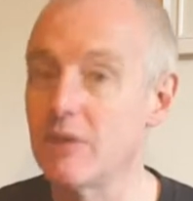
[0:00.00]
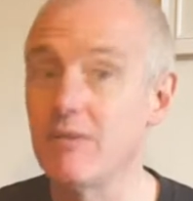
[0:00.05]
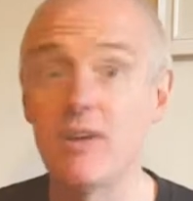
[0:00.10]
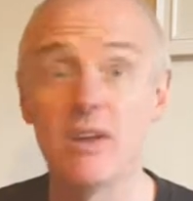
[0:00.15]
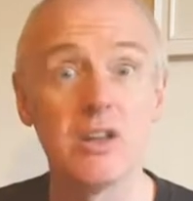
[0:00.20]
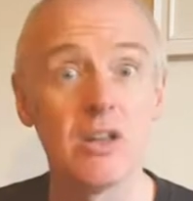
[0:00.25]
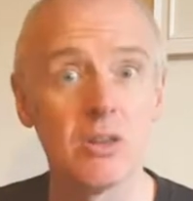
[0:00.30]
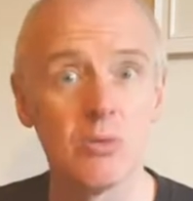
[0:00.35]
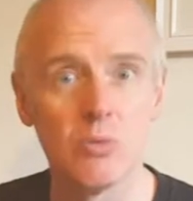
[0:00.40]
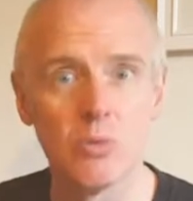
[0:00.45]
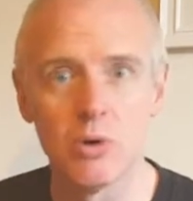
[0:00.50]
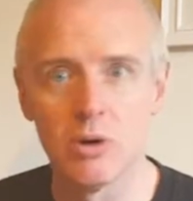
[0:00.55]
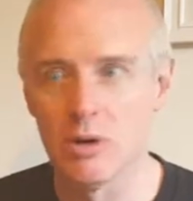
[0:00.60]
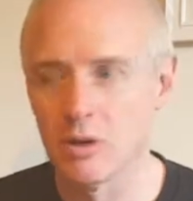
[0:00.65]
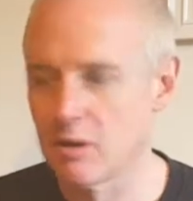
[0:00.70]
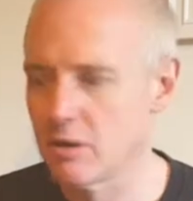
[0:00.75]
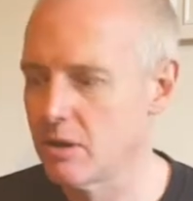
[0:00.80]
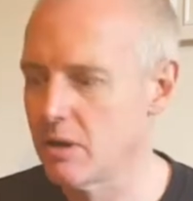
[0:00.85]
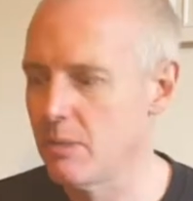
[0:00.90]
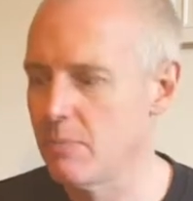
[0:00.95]
give it another
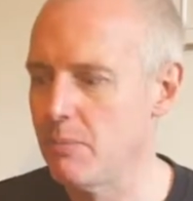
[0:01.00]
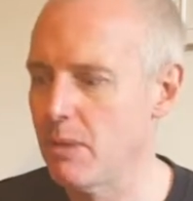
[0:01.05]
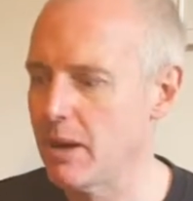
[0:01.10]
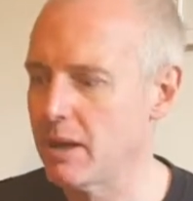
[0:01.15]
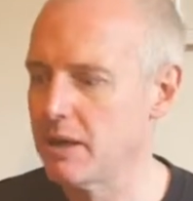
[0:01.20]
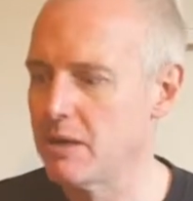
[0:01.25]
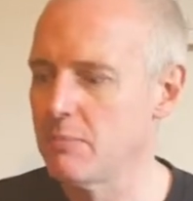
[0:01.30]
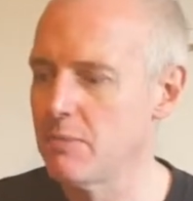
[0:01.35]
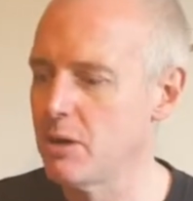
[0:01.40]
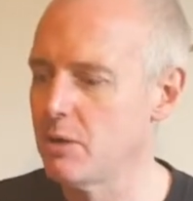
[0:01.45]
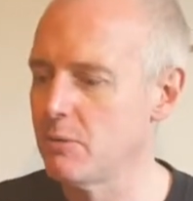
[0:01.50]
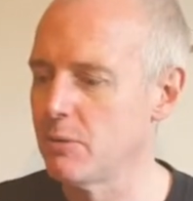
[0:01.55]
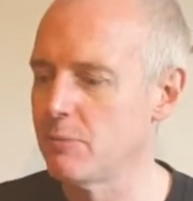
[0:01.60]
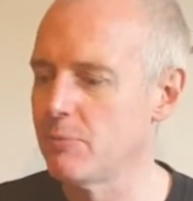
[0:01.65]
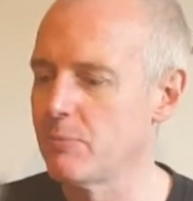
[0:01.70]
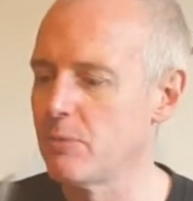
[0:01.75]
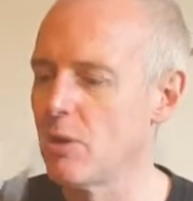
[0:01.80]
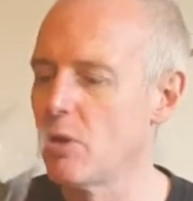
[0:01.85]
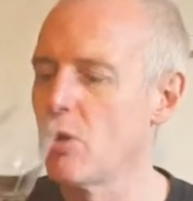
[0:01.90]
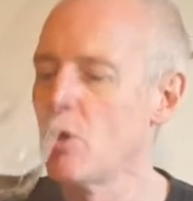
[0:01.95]
whirl and come back in a moment.